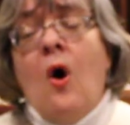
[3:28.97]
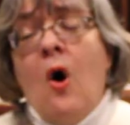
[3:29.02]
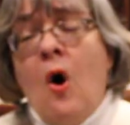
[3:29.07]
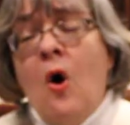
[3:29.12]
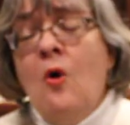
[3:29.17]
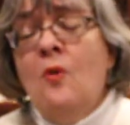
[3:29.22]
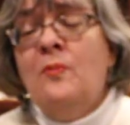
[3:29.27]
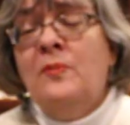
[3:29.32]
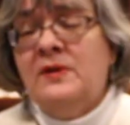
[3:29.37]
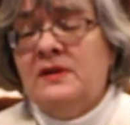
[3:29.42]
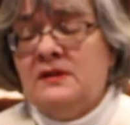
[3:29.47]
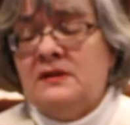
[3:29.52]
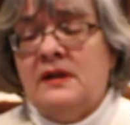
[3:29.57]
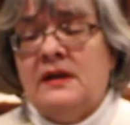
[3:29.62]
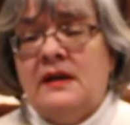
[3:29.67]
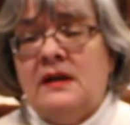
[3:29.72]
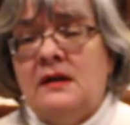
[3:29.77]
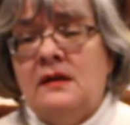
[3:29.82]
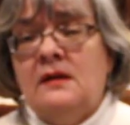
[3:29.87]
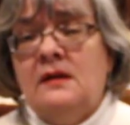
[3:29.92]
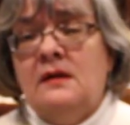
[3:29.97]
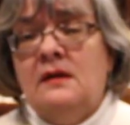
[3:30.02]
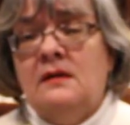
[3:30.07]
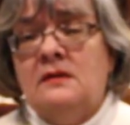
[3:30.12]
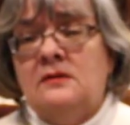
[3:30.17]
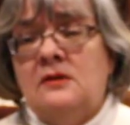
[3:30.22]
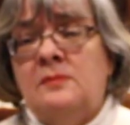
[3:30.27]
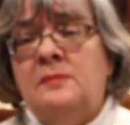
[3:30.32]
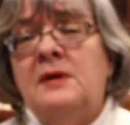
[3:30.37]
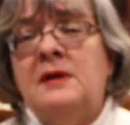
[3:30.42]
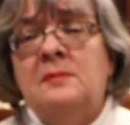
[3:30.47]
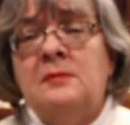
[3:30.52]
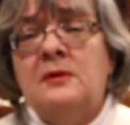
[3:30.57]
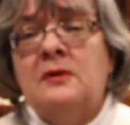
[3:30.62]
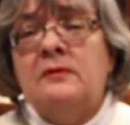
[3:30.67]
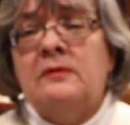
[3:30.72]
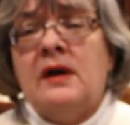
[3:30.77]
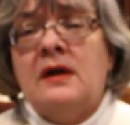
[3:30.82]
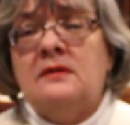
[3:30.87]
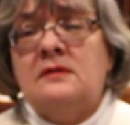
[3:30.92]
openly to
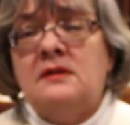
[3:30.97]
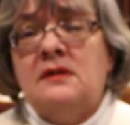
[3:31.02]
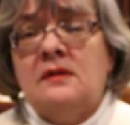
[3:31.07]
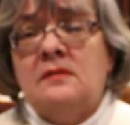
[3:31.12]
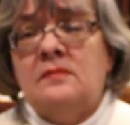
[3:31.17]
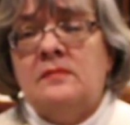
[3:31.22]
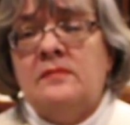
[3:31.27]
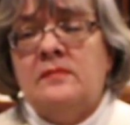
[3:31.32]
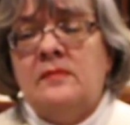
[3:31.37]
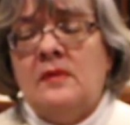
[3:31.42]
people around him,